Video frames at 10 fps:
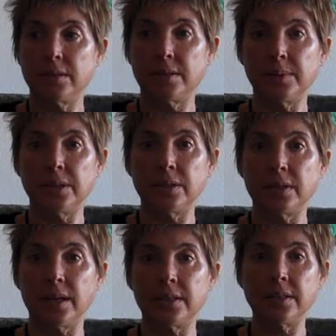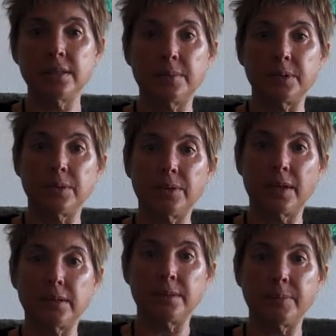similar and dissimilar
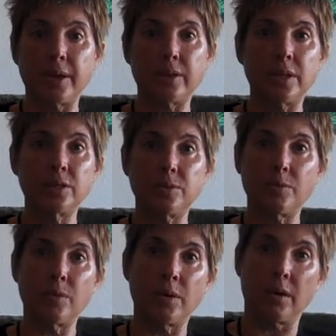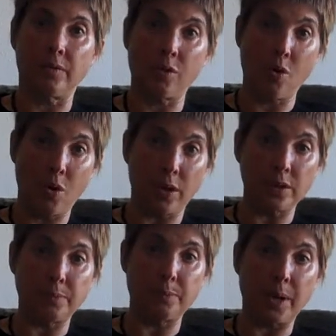things about each war, of
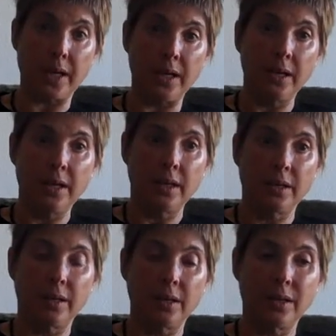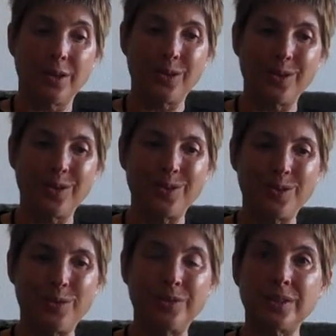course, but
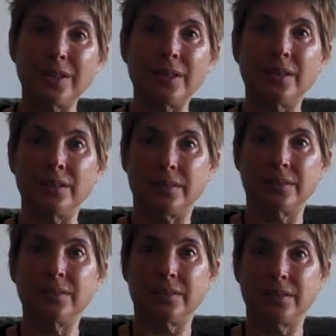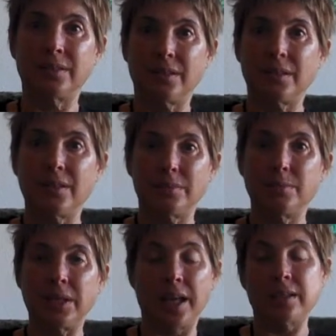you've still
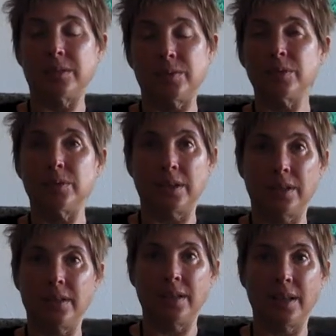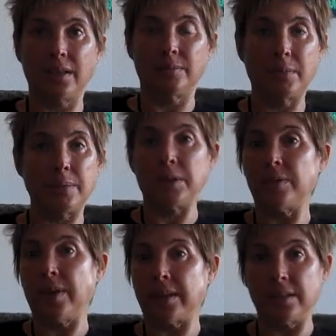been active duty, and maybe
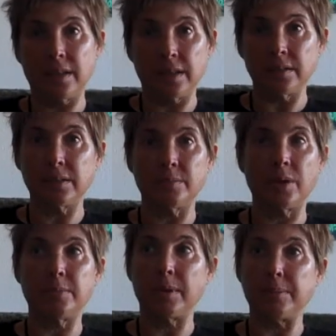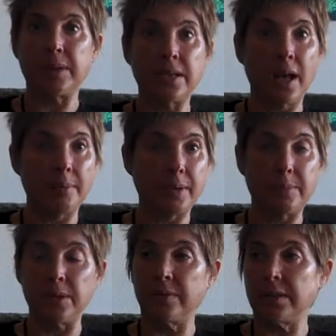you've had to kill someone, maybe not,
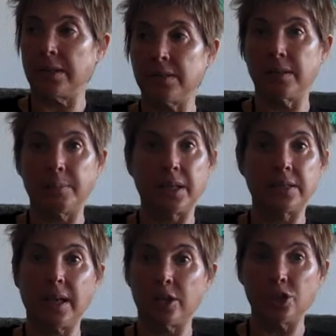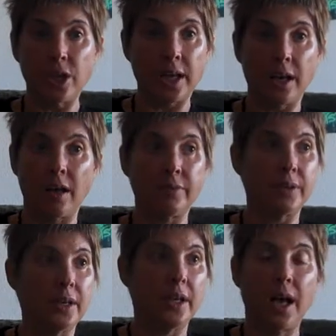maybe you've seen somebody's head shot
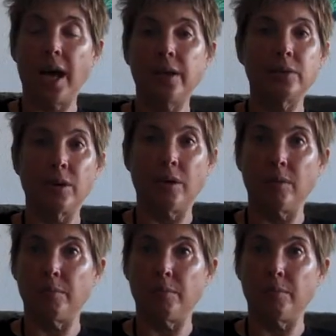off, I don't know,